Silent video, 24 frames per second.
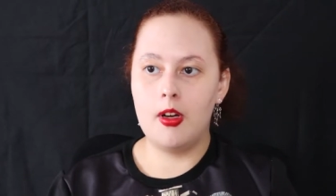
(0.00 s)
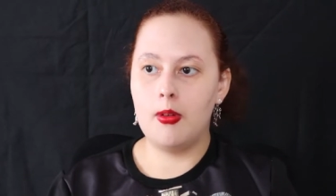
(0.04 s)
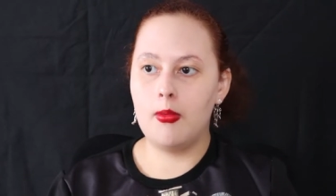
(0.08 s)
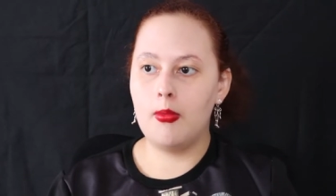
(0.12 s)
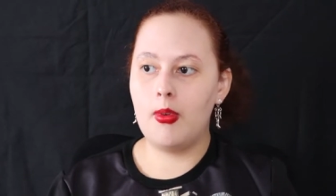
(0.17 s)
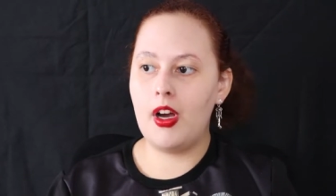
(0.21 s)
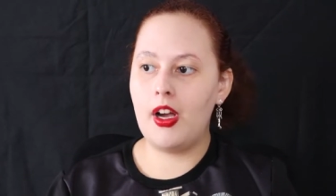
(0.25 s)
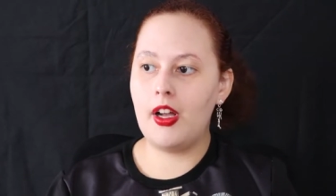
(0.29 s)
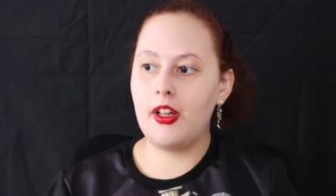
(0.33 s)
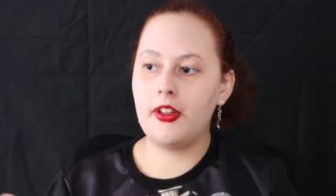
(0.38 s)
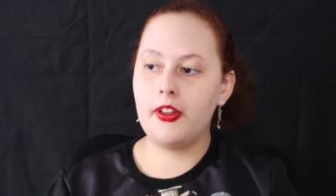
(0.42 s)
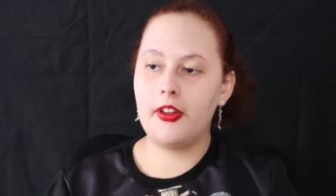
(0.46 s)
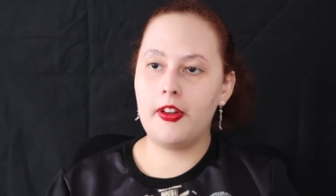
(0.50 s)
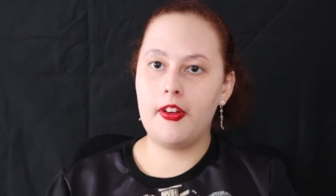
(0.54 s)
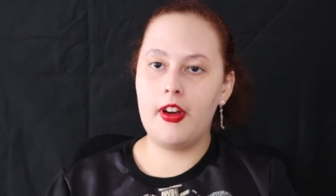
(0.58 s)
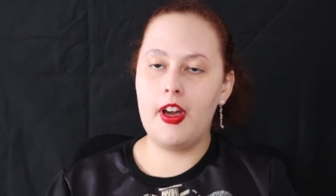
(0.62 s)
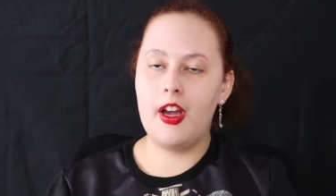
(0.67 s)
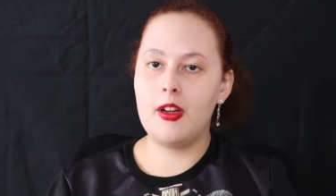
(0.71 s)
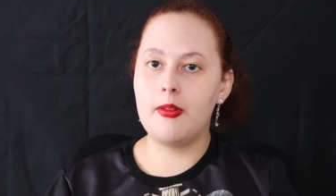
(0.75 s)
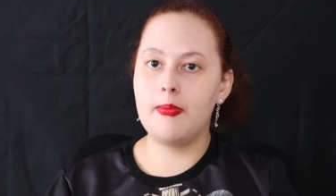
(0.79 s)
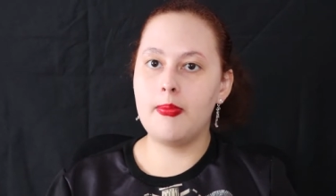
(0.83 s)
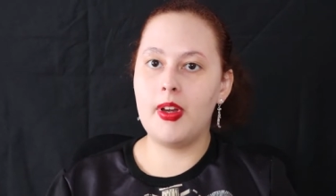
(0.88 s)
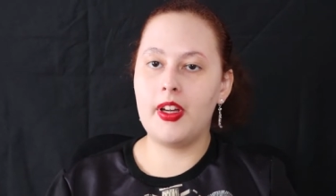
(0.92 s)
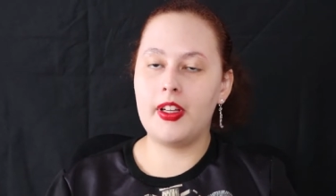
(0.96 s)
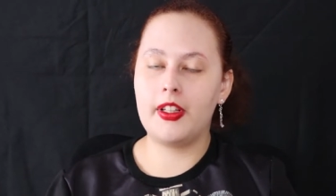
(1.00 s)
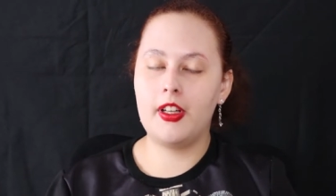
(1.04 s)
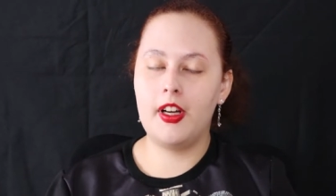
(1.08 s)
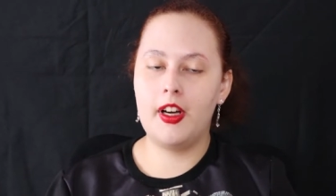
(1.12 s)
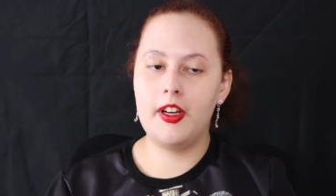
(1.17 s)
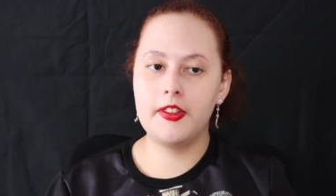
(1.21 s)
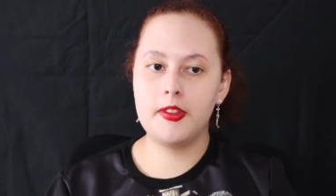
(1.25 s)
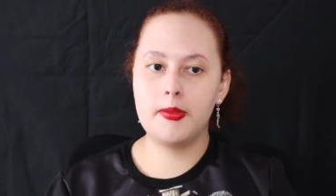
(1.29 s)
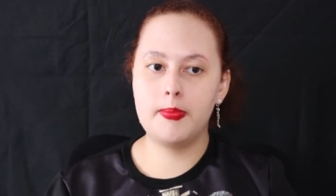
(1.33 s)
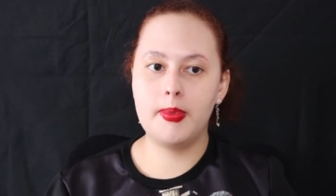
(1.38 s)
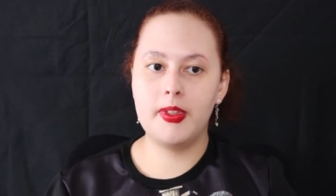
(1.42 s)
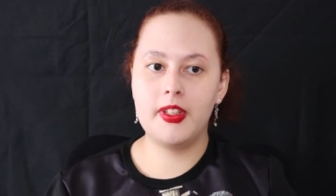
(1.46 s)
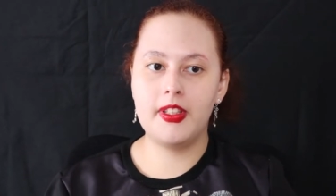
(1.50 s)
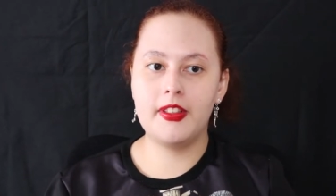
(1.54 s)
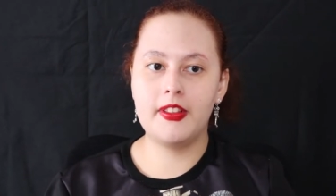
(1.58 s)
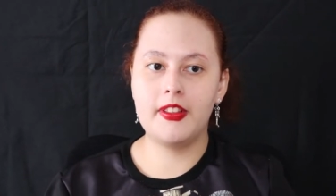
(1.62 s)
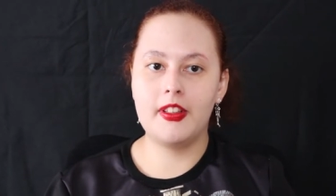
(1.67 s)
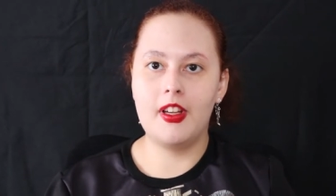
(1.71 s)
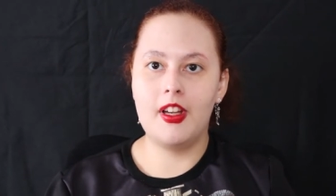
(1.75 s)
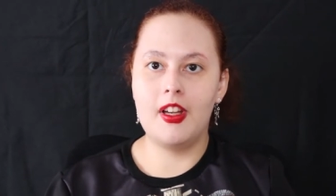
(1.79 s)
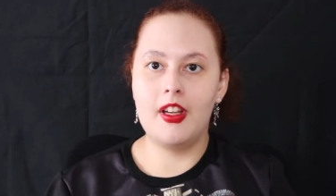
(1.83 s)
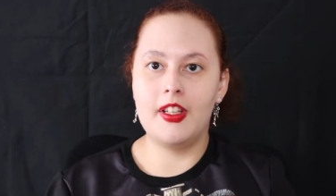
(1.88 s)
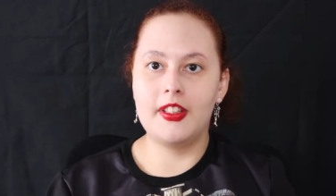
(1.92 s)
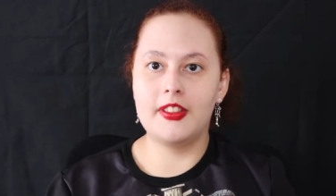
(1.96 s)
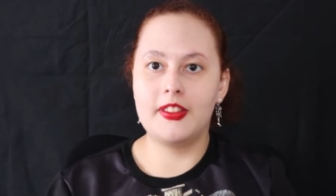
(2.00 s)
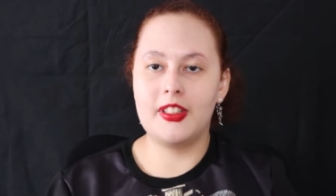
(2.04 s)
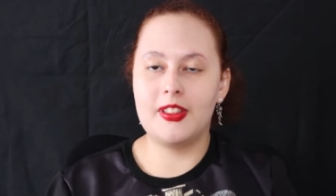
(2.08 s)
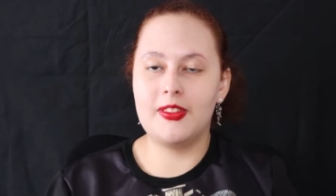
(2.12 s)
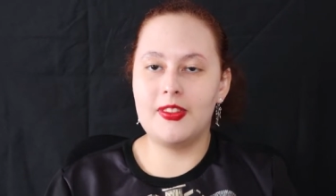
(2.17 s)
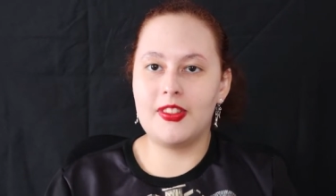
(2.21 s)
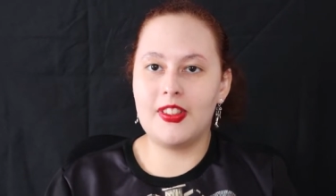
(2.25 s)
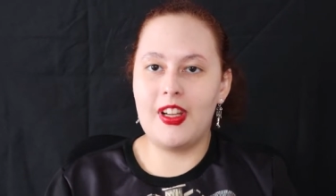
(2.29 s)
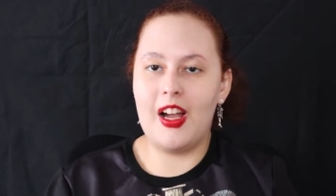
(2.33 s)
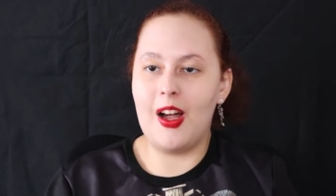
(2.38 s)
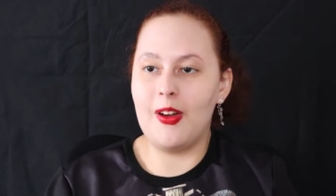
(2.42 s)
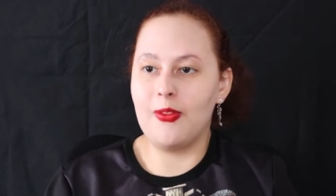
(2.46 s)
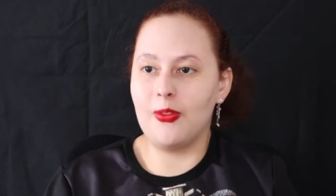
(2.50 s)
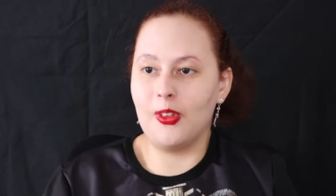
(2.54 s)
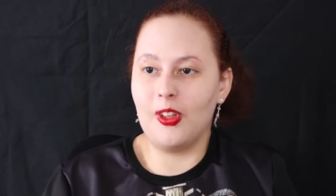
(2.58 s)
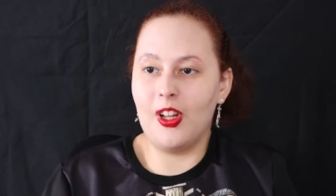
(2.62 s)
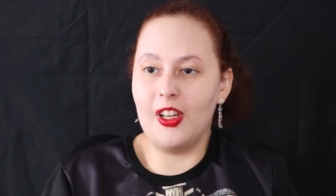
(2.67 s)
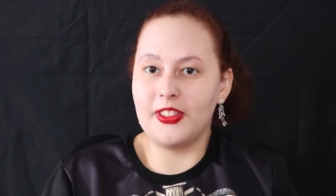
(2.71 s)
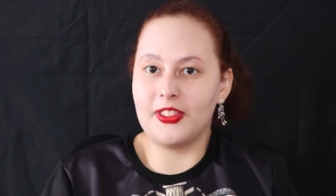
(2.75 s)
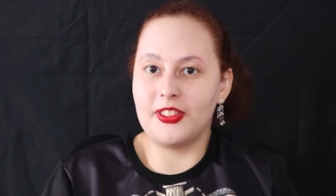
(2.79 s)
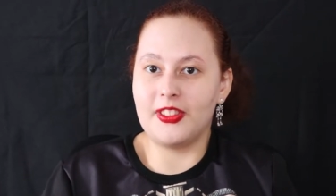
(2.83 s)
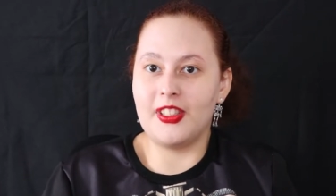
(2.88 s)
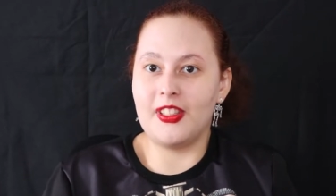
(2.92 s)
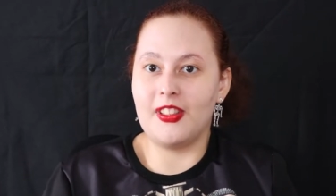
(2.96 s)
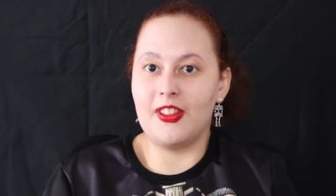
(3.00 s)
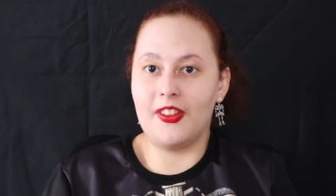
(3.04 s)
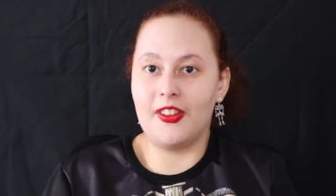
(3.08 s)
while her henpecked husband seems to have lusty